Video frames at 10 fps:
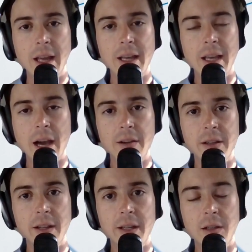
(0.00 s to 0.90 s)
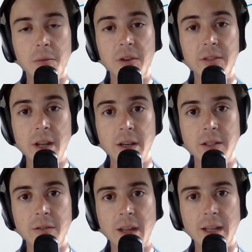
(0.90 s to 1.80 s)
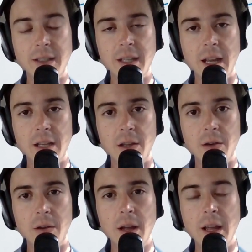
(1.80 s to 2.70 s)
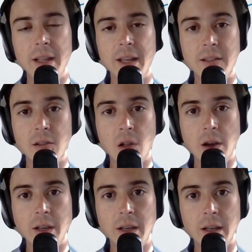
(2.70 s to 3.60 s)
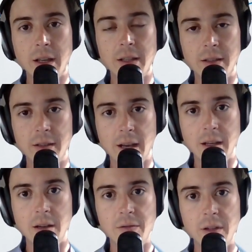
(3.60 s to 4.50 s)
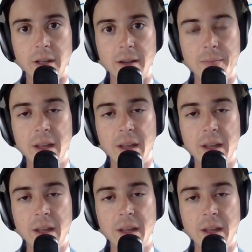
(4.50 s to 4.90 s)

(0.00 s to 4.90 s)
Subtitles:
and calculate the percentage of that DAU that's logging in consecutively.